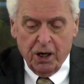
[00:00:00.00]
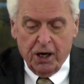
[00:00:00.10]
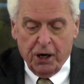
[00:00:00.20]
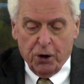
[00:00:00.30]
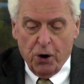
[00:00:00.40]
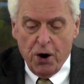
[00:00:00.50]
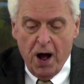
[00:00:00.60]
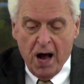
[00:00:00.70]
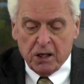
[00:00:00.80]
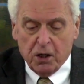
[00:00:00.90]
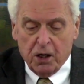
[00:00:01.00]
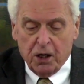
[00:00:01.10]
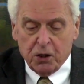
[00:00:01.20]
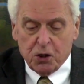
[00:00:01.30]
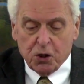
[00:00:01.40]
Enter not
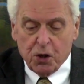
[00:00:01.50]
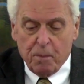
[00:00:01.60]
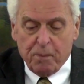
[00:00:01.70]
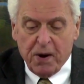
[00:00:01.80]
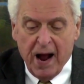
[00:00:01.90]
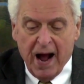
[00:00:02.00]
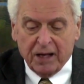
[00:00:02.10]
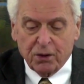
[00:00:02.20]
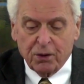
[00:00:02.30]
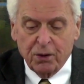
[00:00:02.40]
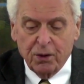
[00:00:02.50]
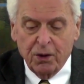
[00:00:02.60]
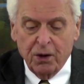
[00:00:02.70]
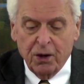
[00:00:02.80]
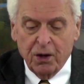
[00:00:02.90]
into the path
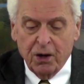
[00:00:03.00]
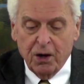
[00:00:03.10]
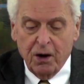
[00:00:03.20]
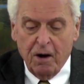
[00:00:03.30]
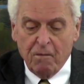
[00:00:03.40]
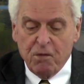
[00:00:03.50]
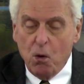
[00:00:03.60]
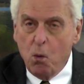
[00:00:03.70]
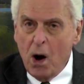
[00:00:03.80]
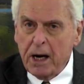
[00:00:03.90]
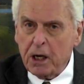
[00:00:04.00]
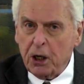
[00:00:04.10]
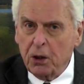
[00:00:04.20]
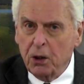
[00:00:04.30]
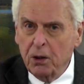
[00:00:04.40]
of the wicked.